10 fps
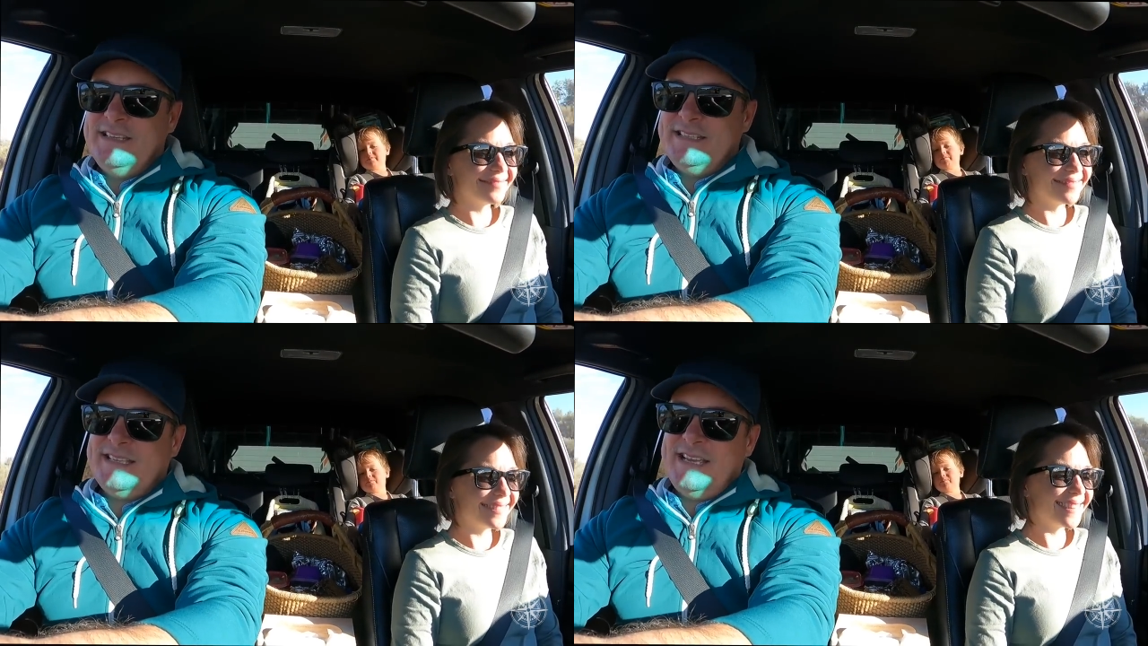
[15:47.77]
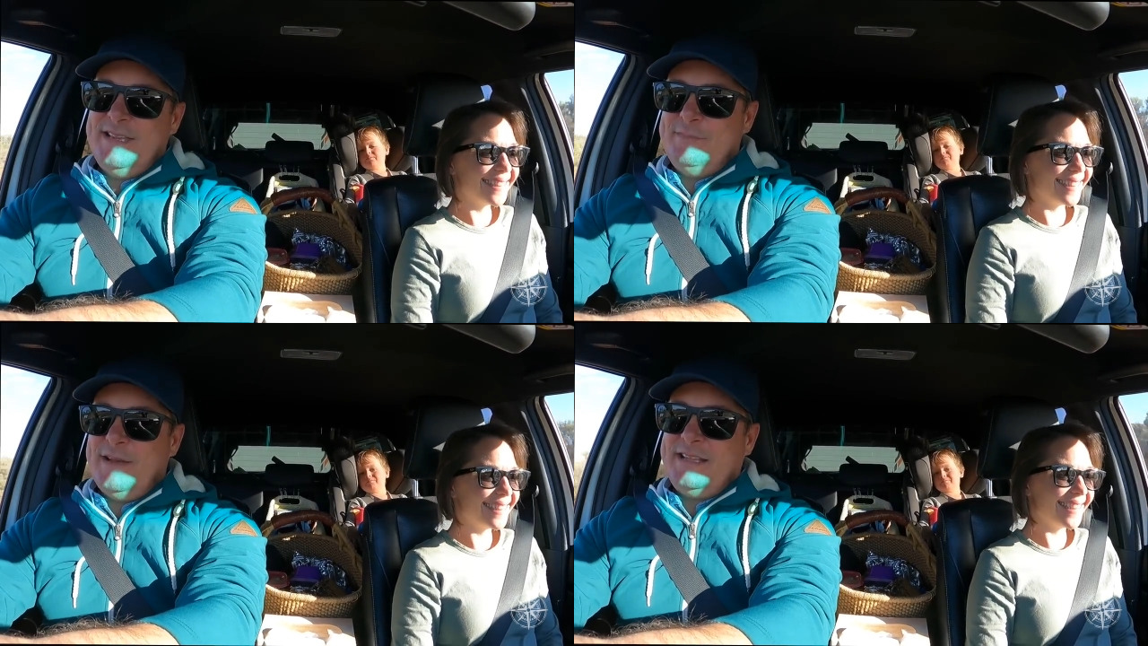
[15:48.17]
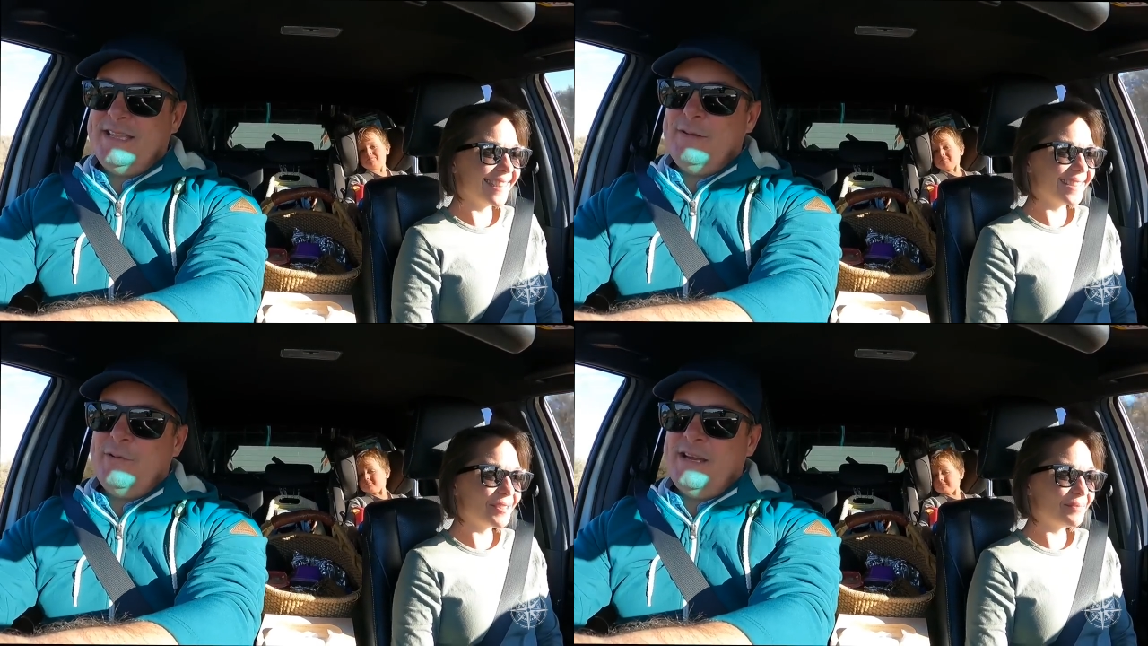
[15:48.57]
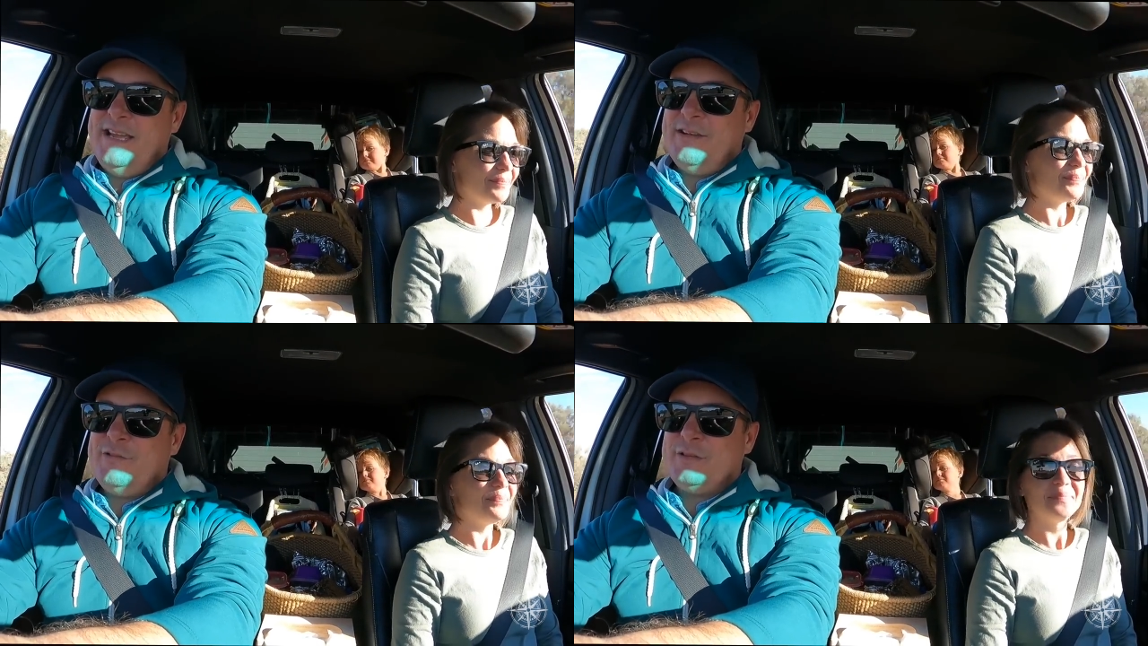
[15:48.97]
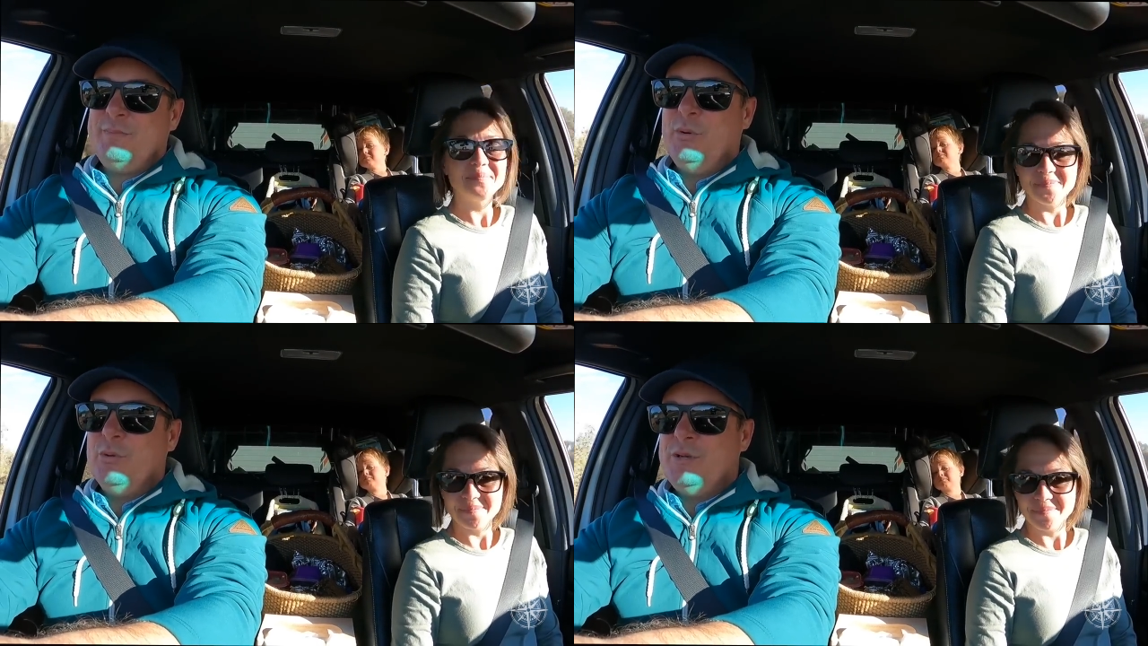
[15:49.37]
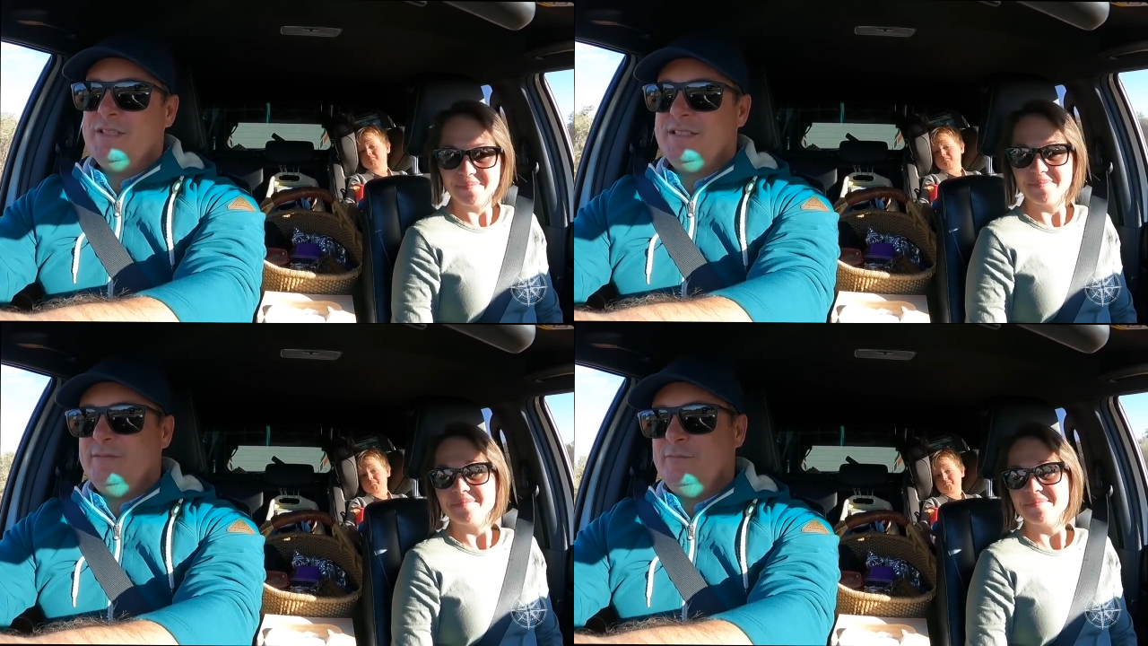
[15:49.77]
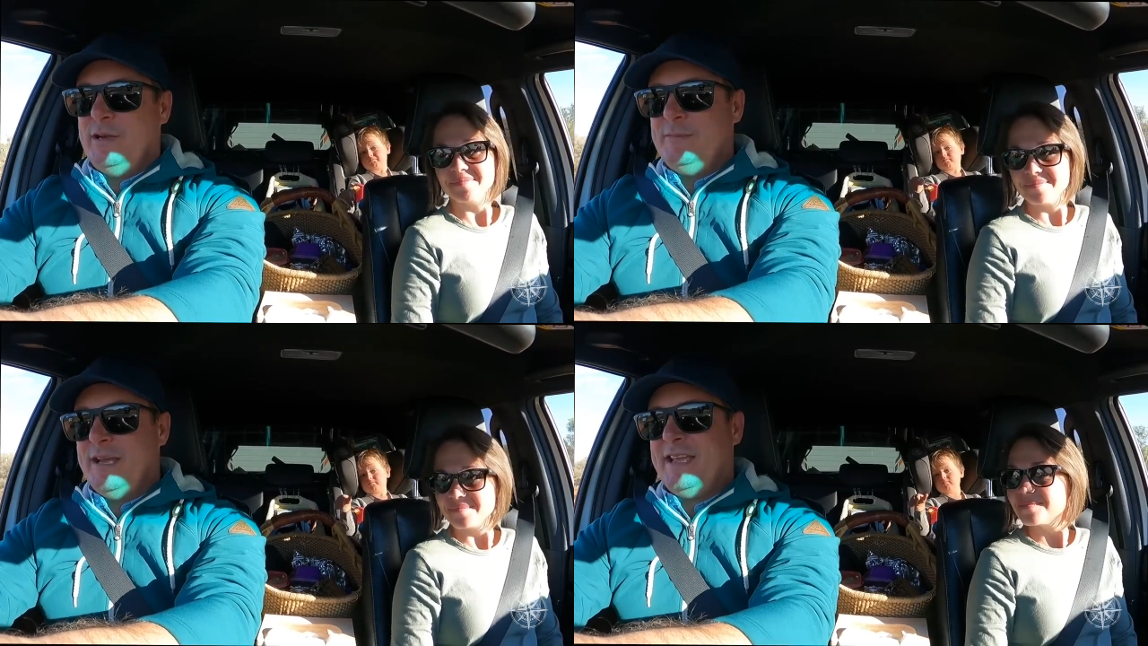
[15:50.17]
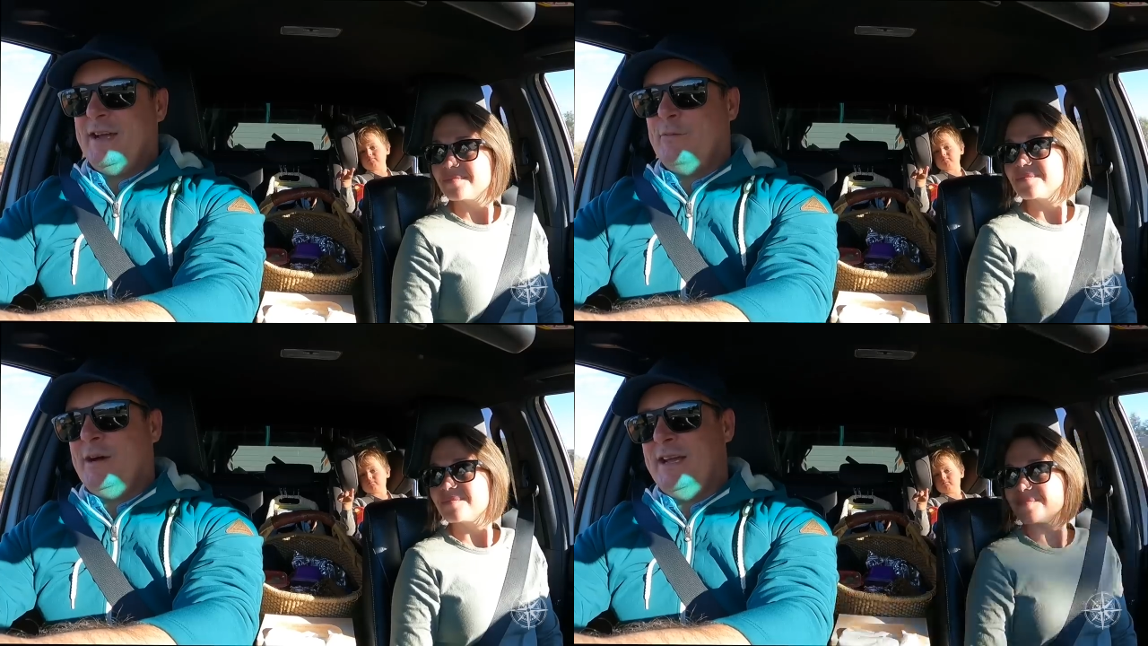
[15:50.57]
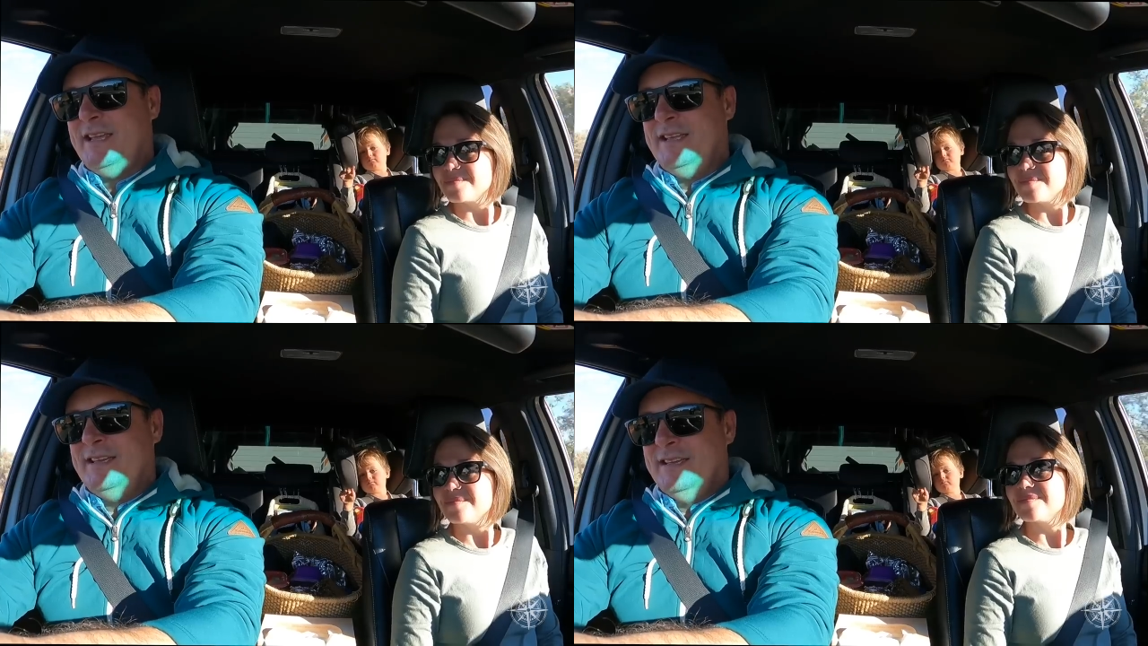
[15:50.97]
Speaker 1: as they make their way across borders and we make our way